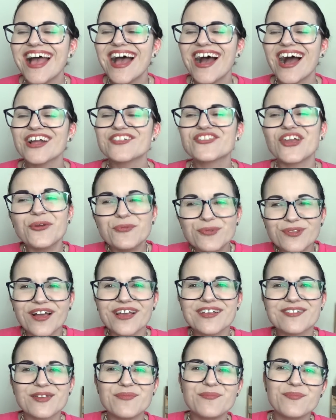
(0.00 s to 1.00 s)
I don't
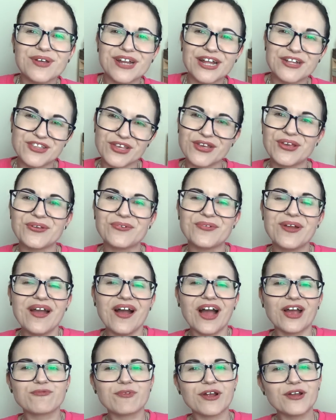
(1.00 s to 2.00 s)
like them, but I do.
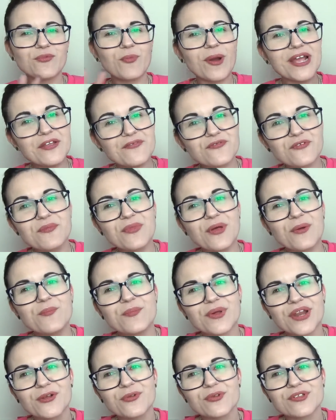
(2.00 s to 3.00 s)
I run away from them,
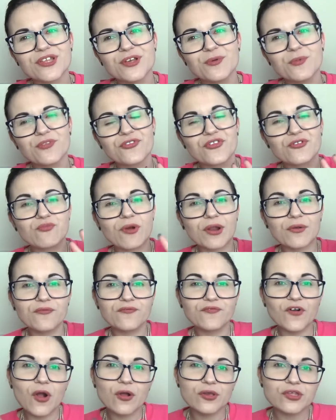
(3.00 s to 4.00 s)
but I also want to run
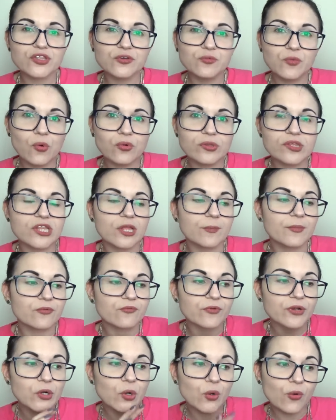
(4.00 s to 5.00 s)
fast towards them
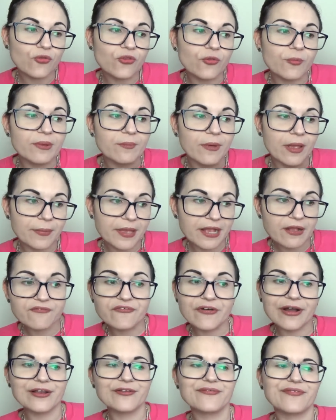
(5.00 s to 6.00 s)
and record them in my pink
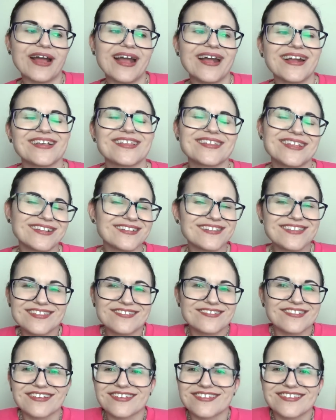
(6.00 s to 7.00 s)
Filofax.
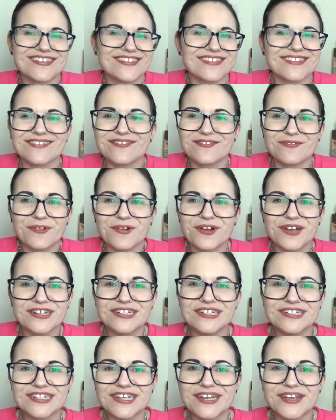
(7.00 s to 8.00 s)
It's just, what can
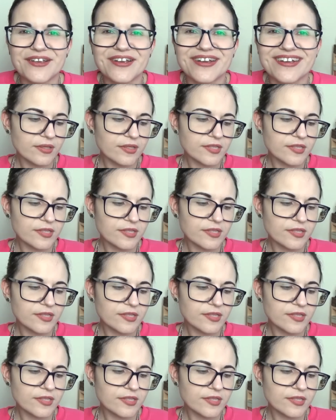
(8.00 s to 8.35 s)
you do?